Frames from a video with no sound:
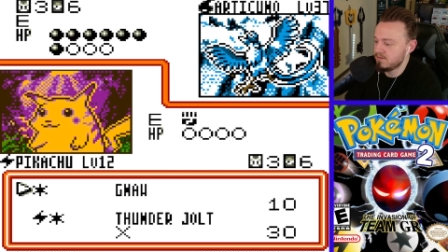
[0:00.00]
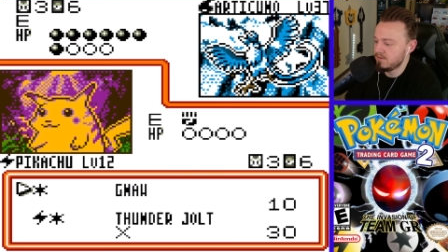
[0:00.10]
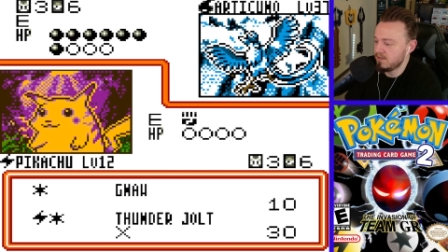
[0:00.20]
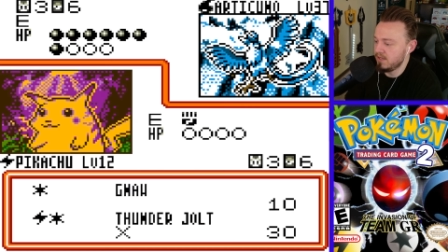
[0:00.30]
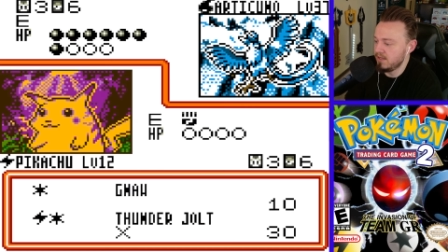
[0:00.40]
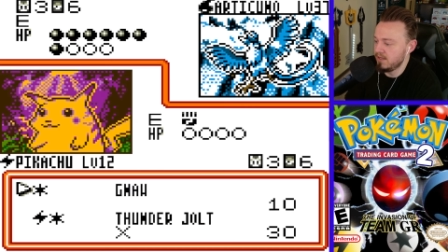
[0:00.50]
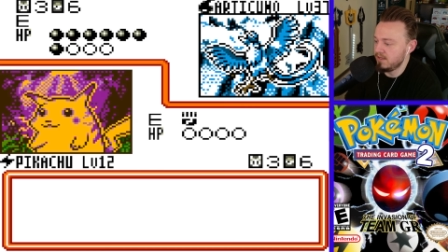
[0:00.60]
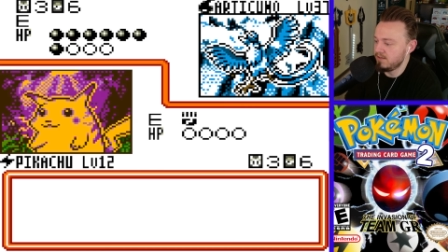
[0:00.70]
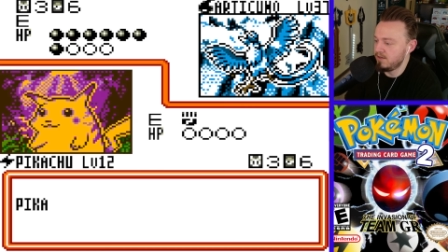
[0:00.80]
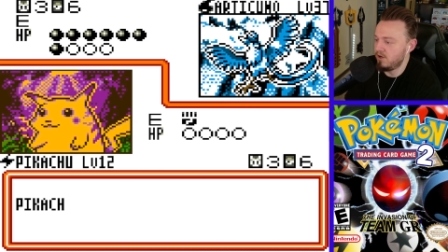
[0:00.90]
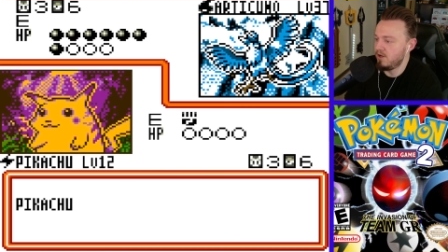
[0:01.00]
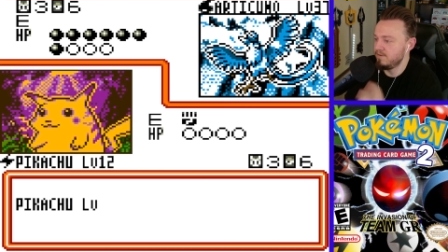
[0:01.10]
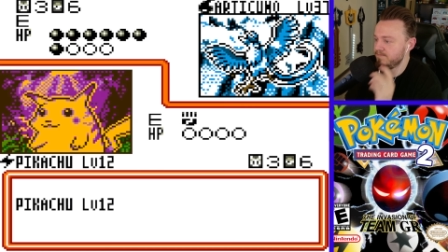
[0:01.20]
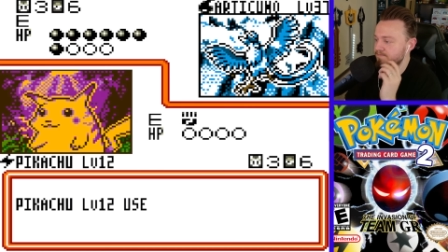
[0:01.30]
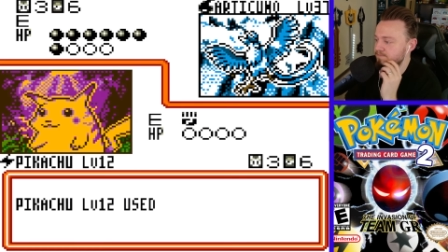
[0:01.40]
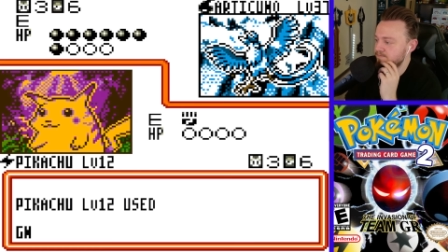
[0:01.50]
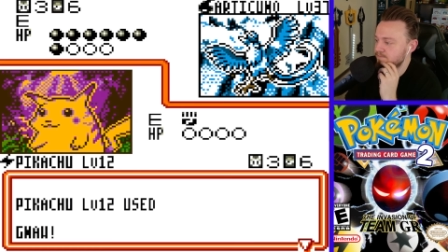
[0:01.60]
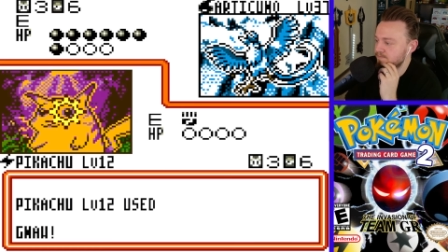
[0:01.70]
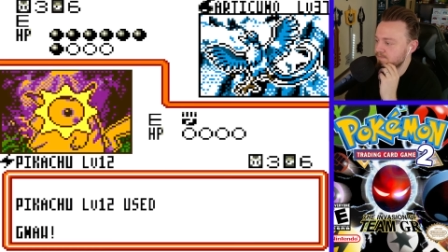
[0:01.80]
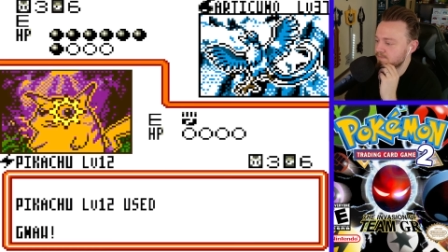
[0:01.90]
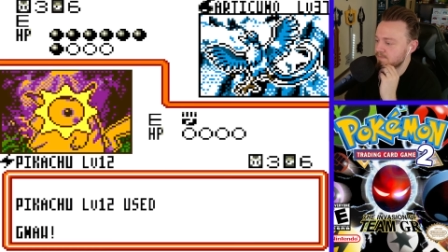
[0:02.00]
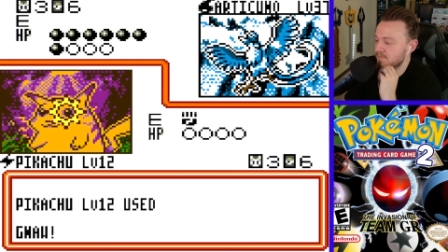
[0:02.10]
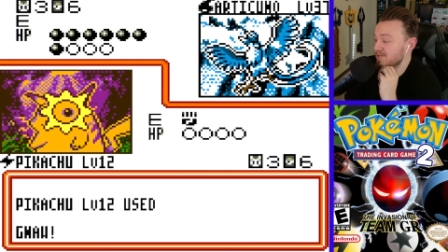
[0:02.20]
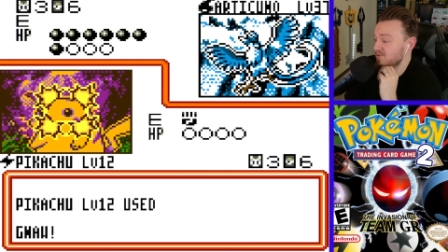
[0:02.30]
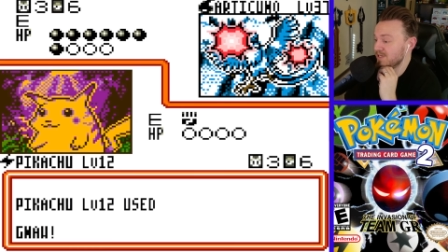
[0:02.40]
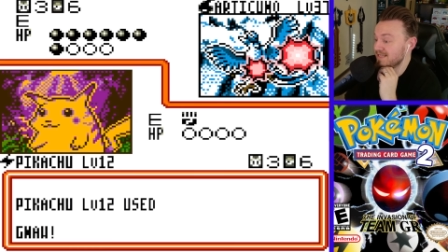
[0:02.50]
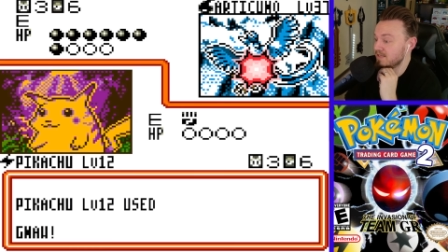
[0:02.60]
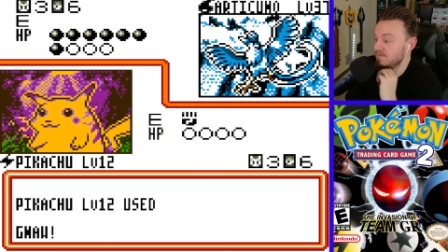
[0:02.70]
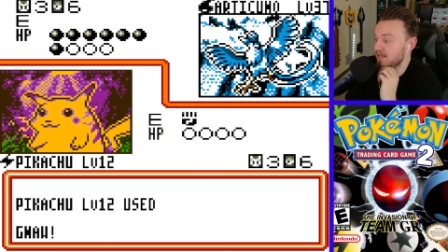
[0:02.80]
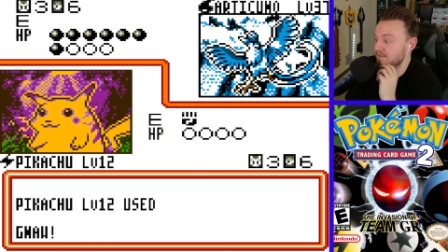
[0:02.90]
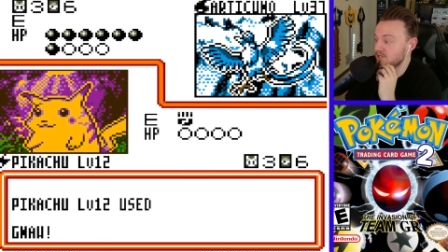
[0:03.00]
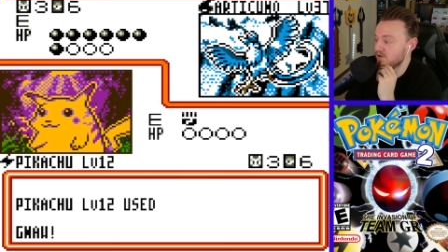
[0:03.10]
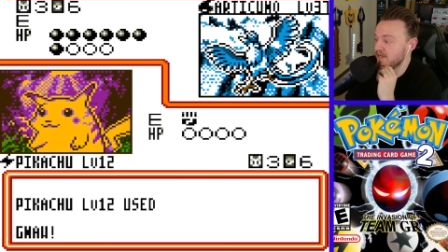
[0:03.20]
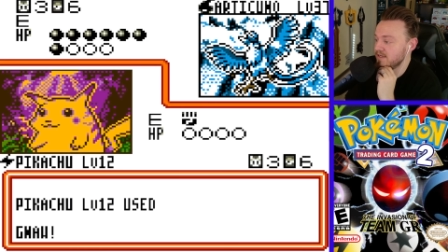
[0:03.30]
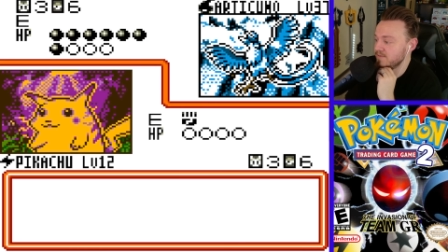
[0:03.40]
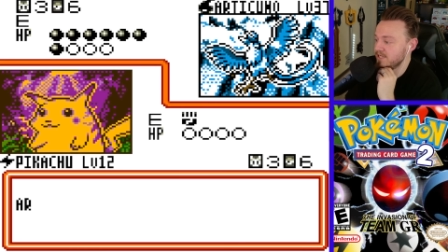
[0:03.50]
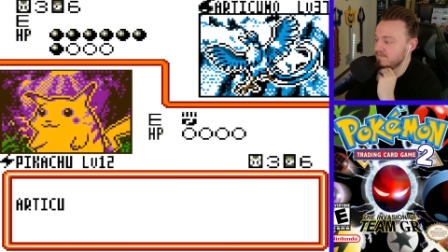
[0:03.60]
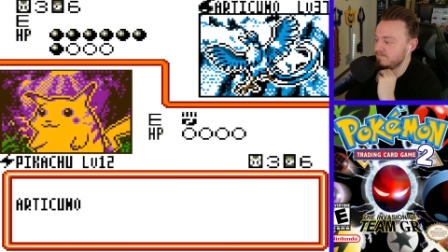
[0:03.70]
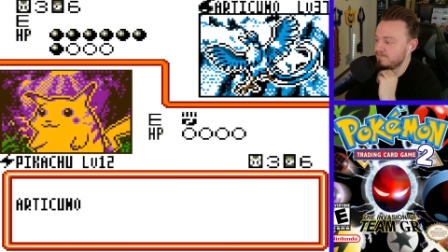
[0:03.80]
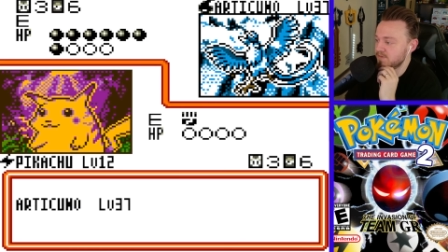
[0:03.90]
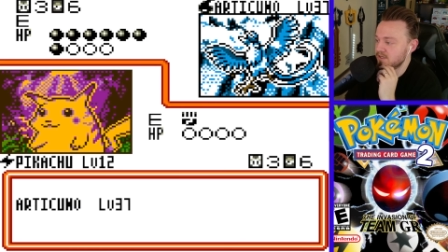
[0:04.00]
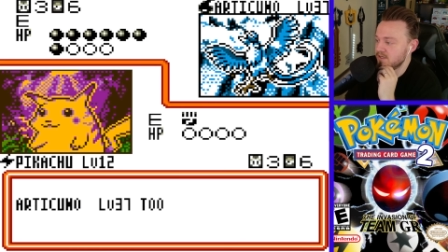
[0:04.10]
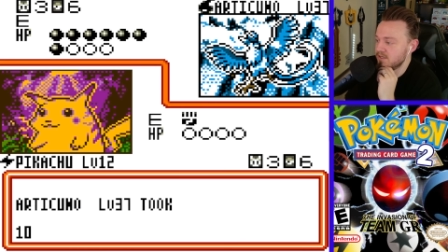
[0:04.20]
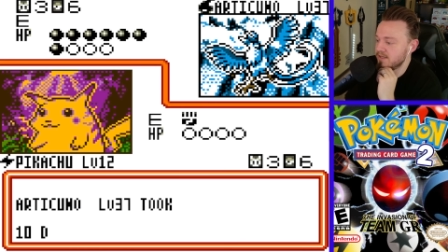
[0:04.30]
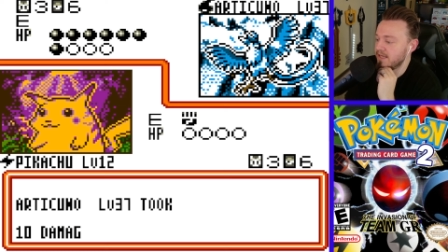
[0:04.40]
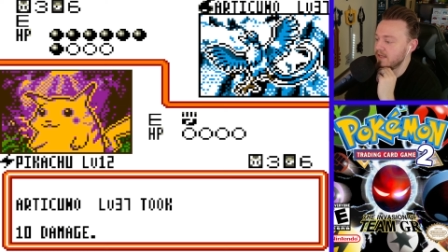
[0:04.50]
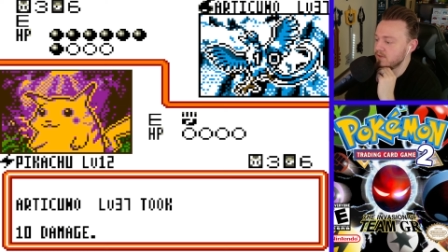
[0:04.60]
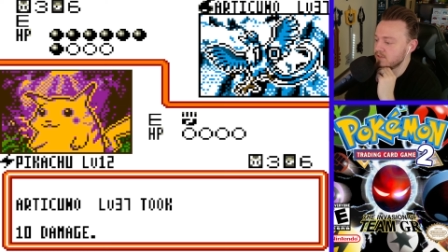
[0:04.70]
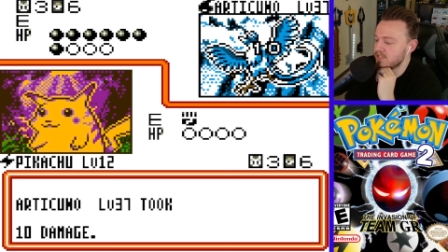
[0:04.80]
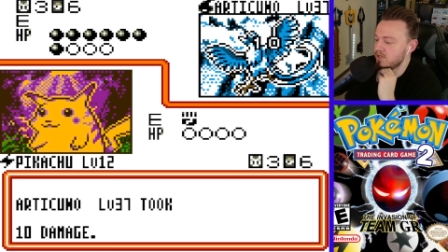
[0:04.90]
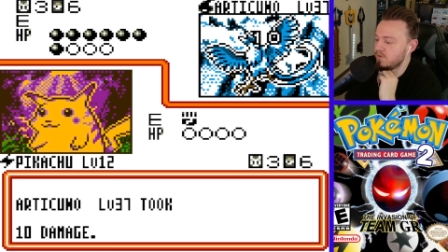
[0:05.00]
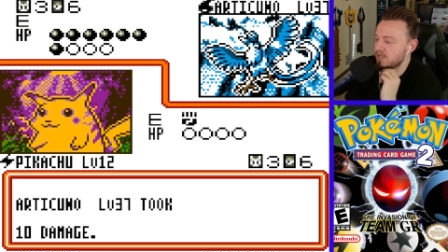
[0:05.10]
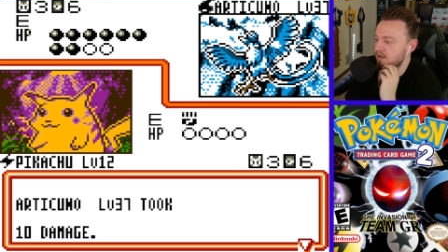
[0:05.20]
And no. Might as well get some damage, right? I mean, the Kingler's going to want to come